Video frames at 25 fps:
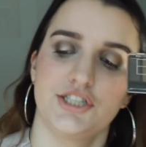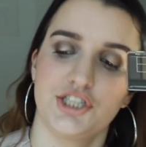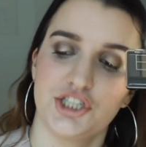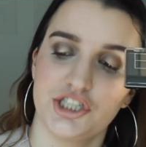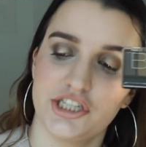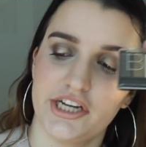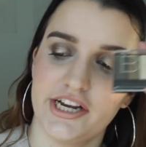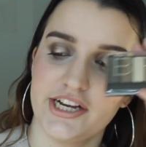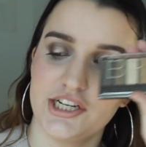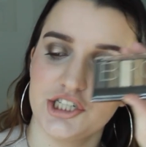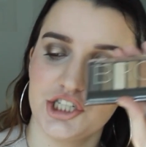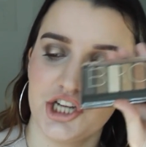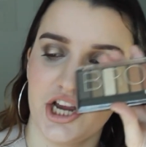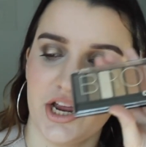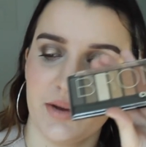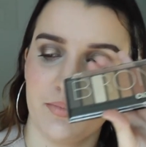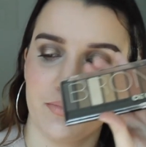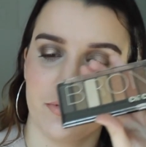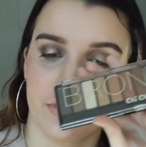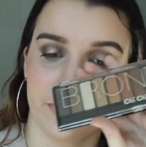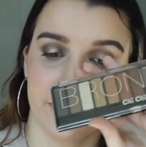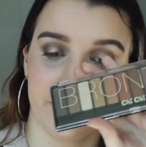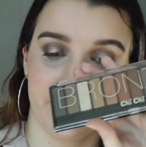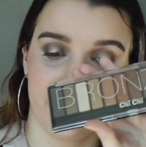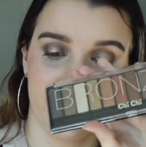Chi Chi
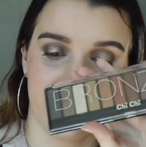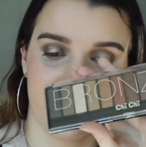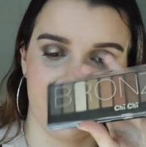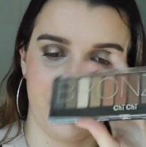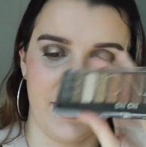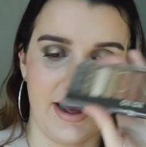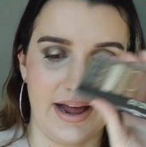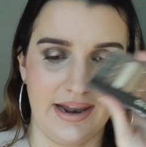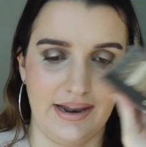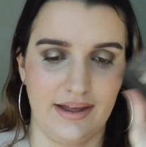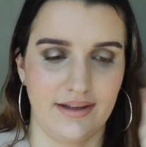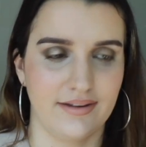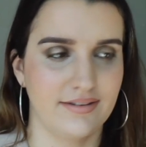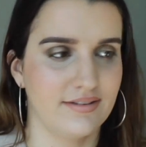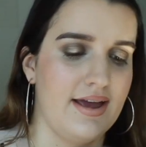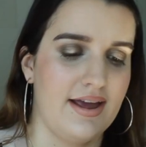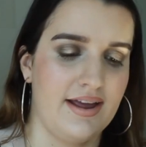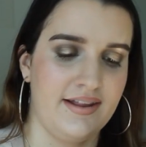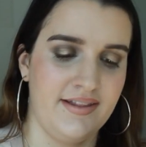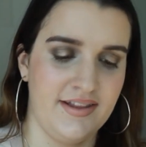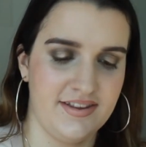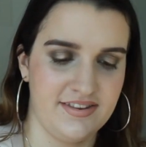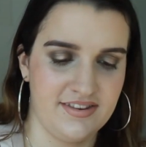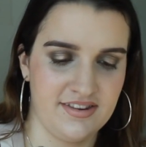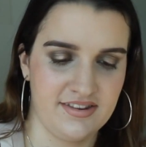Bronzers palette.
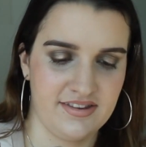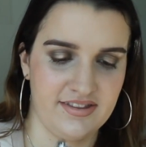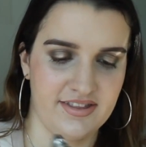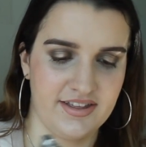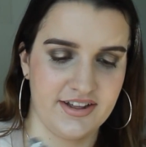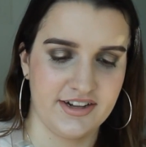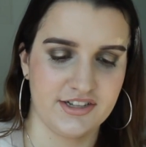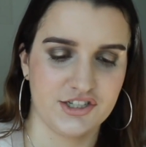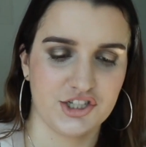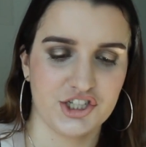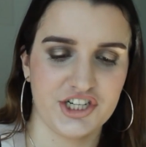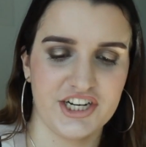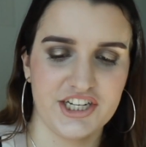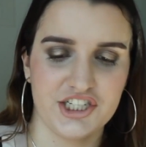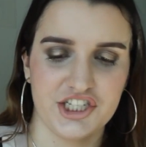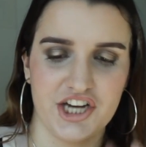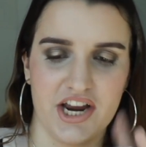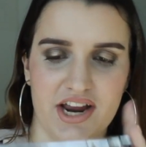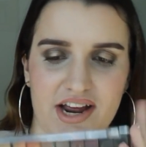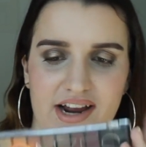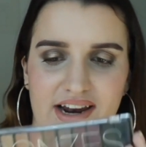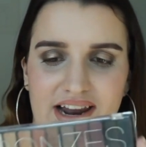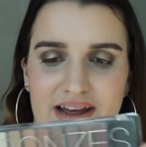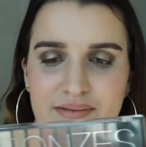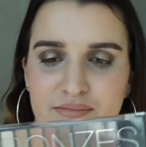And this is the Chi
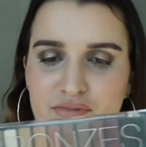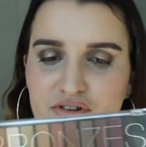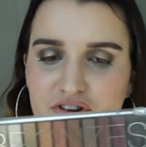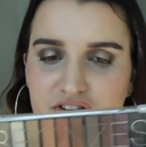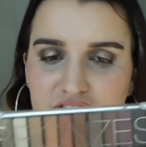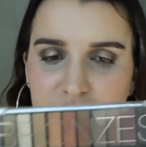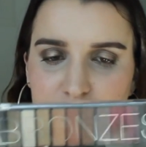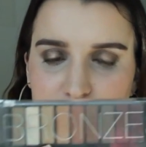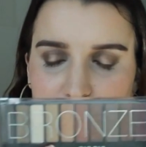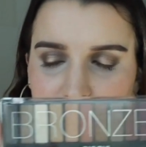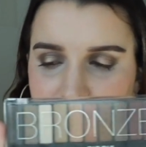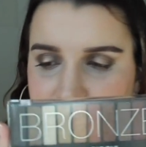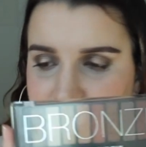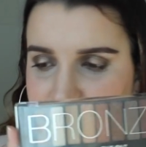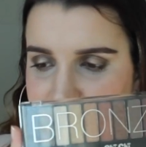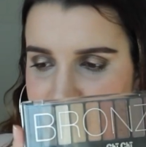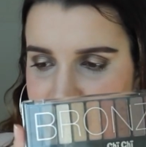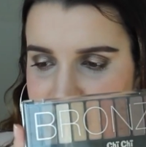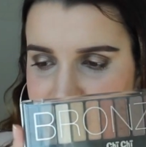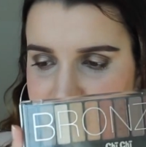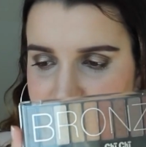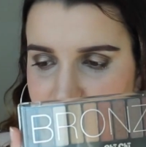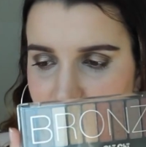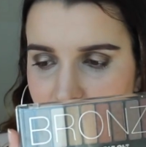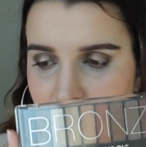Chi Glamorous
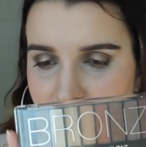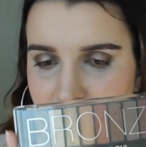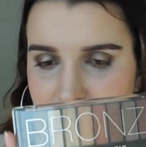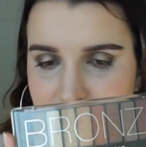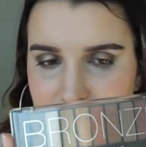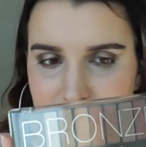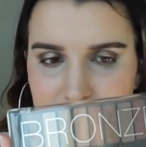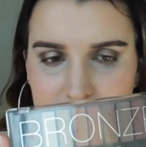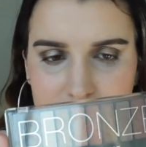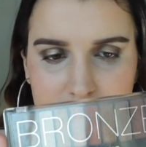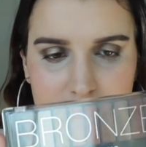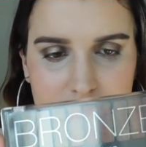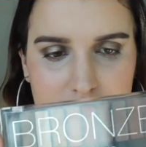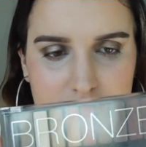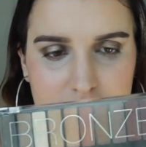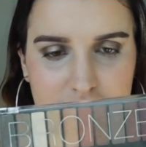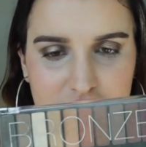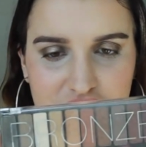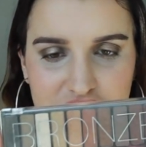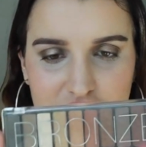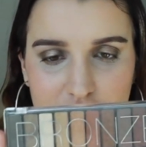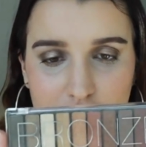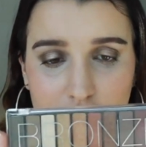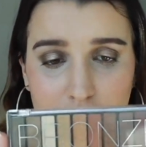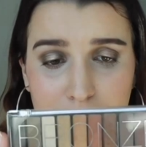Bronzers
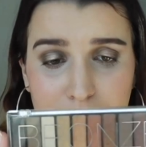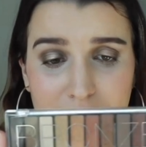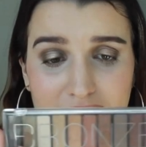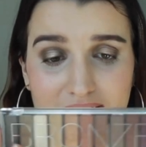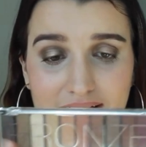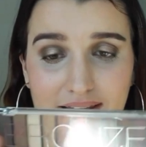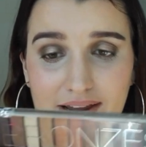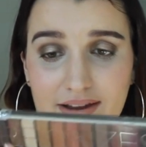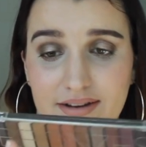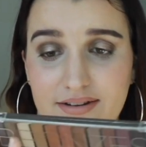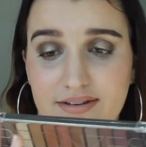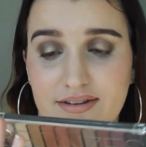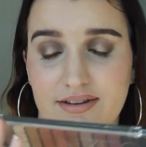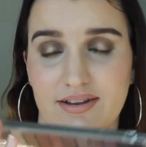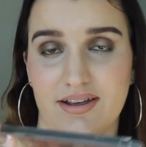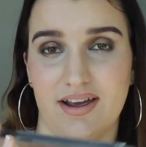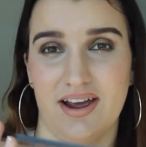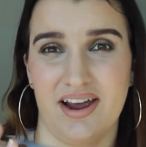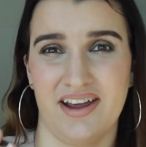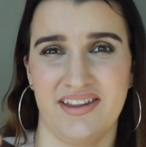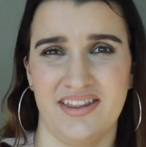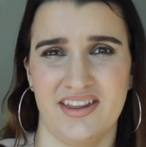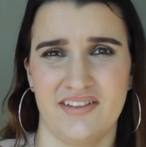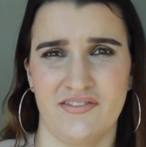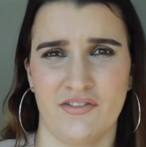eyeshadow palette.
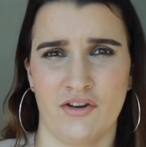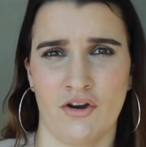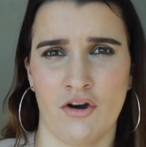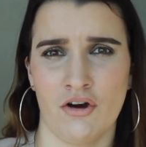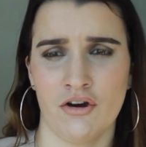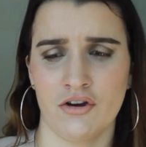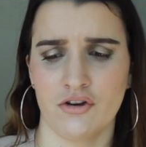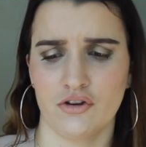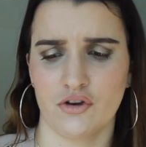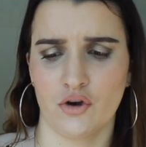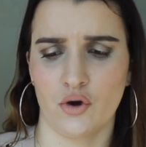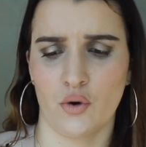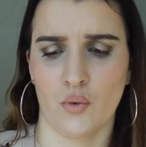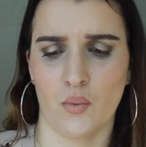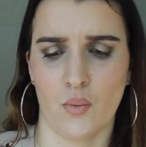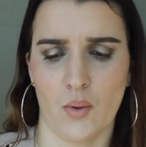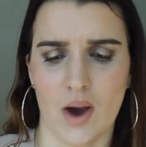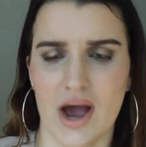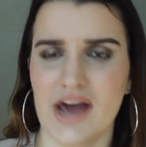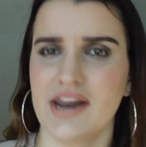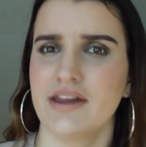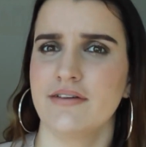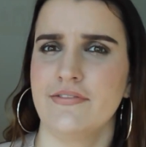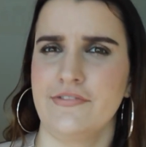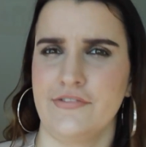And they've got
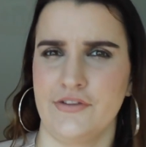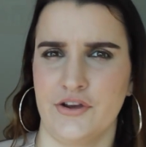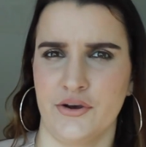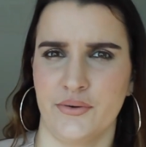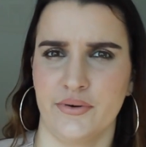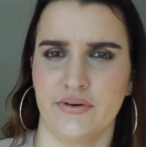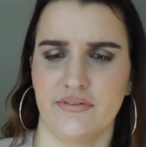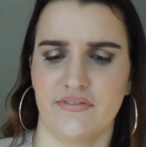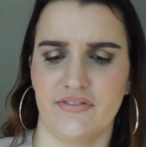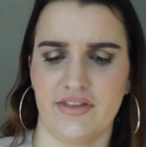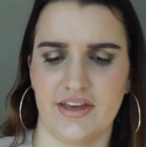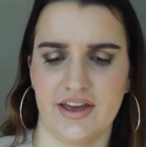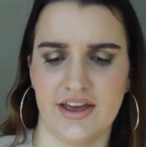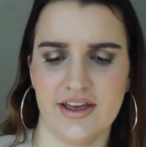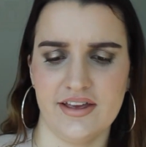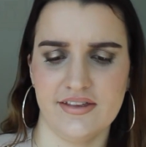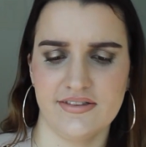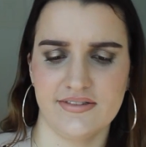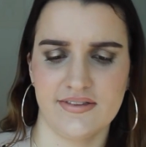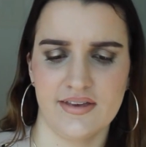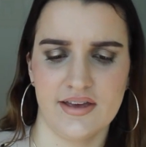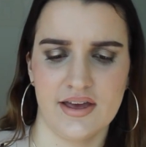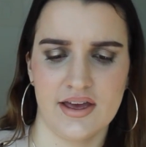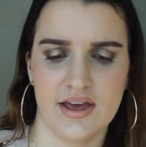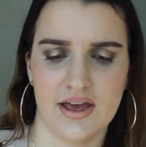quite a few of
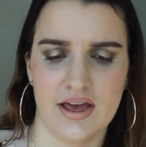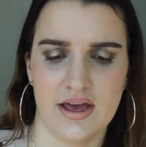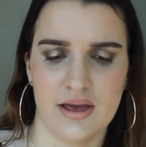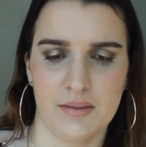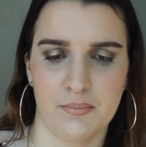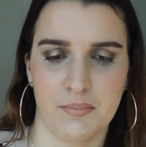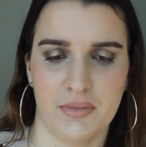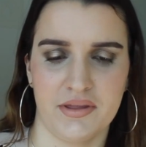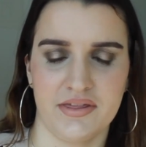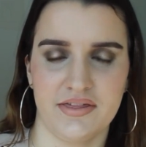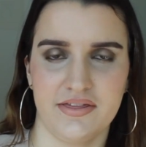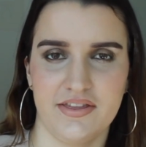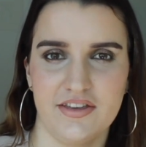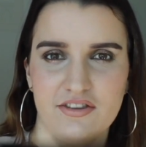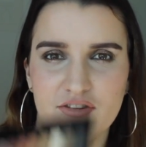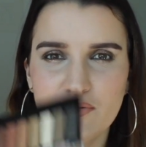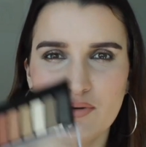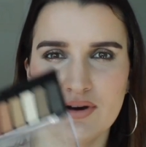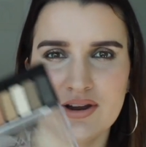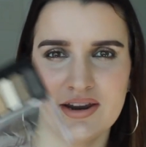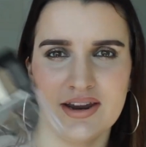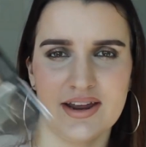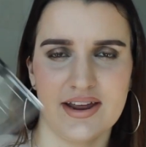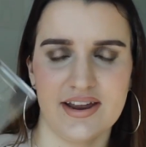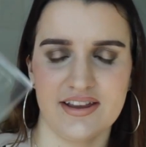these. But this
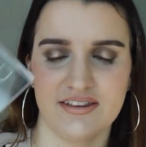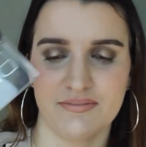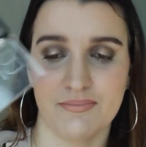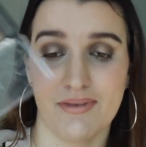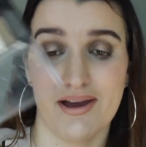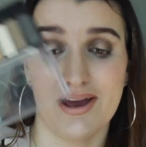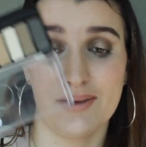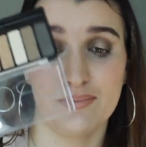one is my